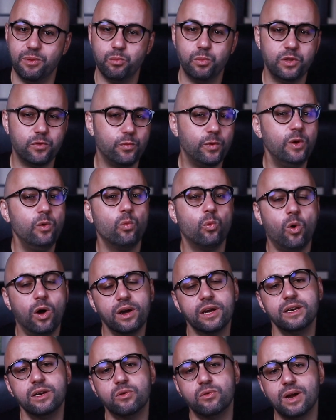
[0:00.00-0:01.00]
between
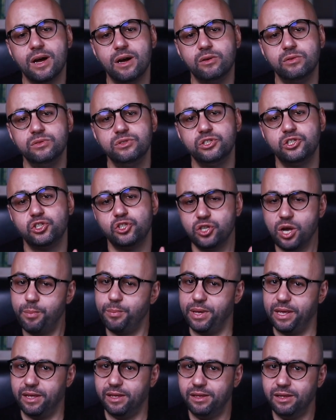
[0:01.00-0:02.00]
walking around
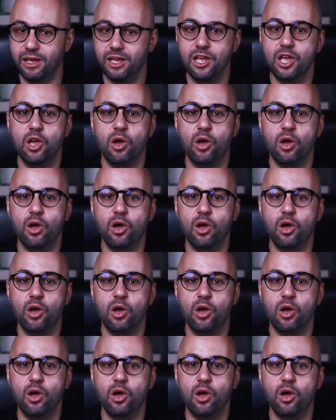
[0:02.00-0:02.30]
shopping